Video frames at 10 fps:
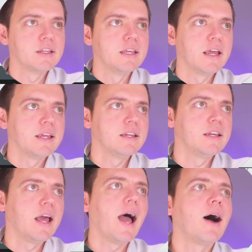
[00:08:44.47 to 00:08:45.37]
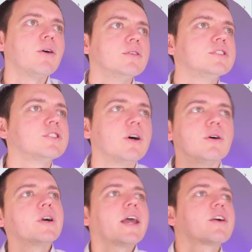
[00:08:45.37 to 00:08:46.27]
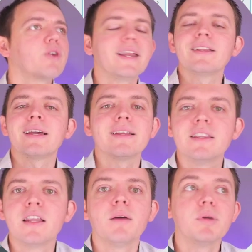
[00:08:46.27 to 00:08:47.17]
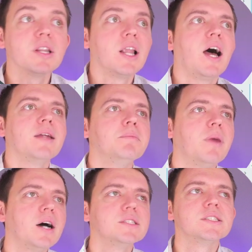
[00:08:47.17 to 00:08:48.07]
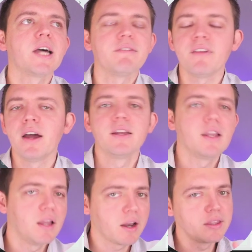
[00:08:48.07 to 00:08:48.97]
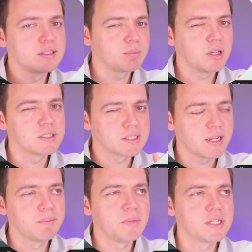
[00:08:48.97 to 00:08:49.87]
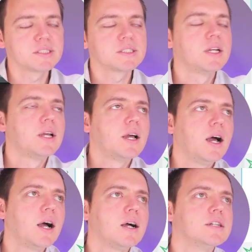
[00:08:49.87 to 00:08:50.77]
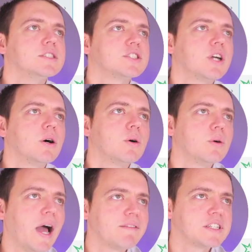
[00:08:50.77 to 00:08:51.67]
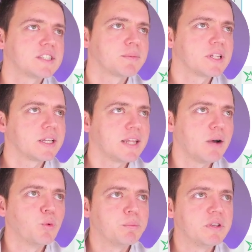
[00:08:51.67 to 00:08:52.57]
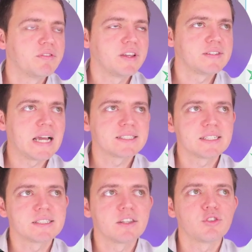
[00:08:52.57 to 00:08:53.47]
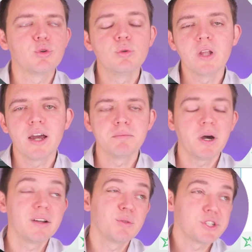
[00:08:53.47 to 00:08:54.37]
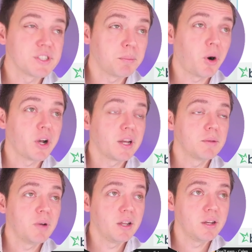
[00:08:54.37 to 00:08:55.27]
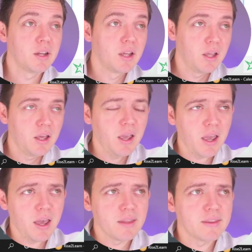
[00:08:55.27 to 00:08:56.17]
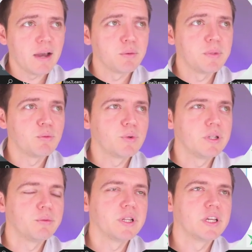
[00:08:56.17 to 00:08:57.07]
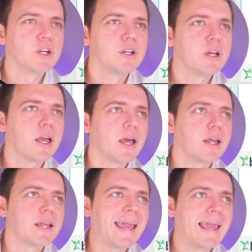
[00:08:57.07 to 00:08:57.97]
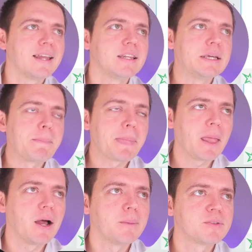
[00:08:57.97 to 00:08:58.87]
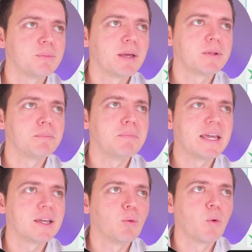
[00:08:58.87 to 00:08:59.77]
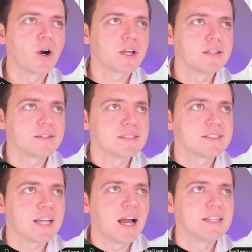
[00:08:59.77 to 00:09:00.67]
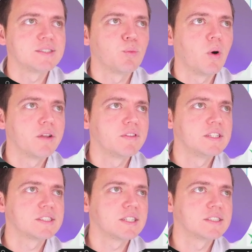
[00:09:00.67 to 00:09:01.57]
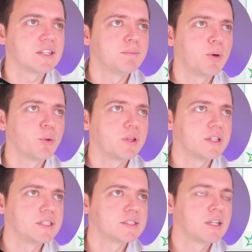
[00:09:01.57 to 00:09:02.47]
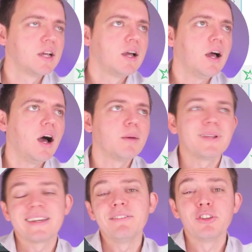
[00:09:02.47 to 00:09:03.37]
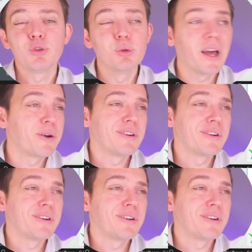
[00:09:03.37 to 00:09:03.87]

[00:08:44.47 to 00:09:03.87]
get it now. So kind of creating like a double line buttons. I find a lot of these plugins kind of miss. Uh, so having something like that would be fantastic as a two line button, which is a marketing button. And that would be really, really good and handy um, to be able to make it work and to size one of these things, both of these up, like even two line